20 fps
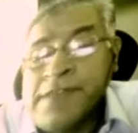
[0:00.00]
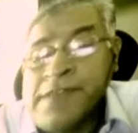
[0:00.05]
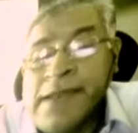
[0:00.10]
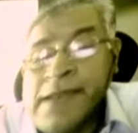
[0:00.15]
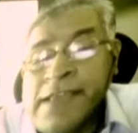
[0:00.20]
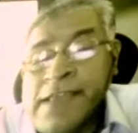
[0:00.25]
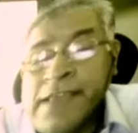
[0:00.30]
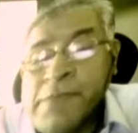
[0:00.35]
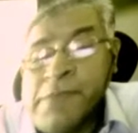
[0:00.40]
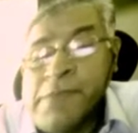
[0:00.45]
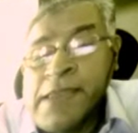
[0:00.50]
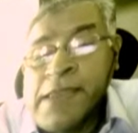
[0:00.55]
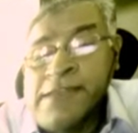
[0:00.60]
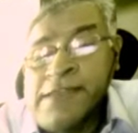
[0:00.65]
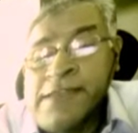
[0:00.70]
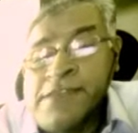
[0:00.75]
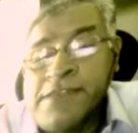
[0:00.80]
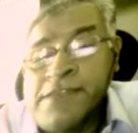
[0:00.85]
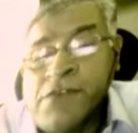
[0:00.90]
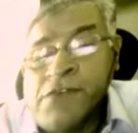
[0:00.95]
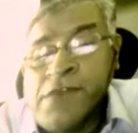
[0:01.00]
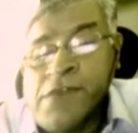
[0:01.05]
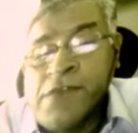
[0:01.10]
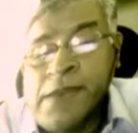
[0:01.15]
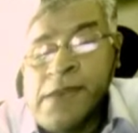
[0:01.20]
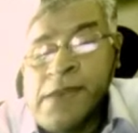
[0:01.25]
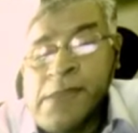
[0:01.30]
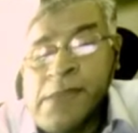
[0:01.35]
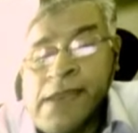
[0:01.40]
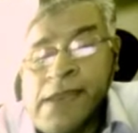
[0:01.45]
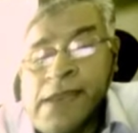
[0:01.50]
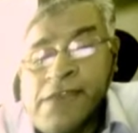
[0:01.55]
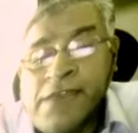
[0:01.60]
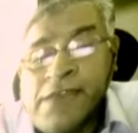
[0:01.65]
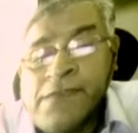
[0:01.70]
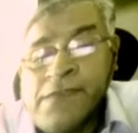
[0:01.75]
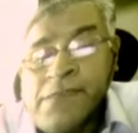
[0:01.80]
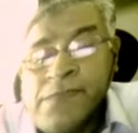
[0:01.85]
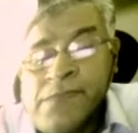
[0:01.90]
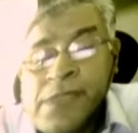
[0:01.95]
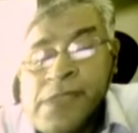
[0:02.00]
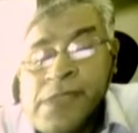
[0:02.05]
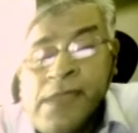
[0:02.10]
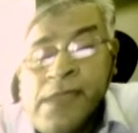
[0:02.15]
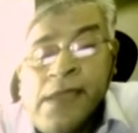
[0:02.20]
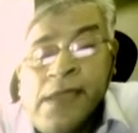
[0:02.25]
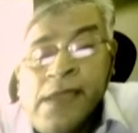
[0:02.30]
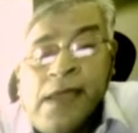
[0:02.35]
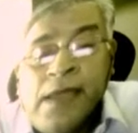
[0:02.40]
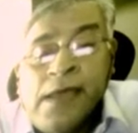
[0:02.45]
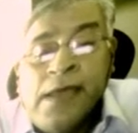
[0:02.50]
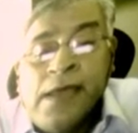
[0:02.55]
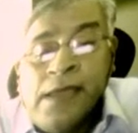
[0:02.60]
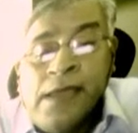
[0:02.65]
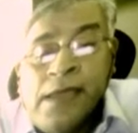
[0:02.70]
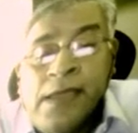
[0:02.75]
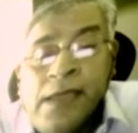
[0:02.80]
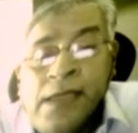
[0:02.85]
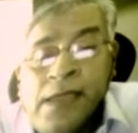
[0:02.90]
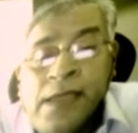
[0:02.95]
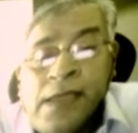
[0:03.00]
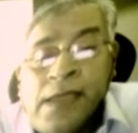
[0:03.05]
experiences so far in my life. You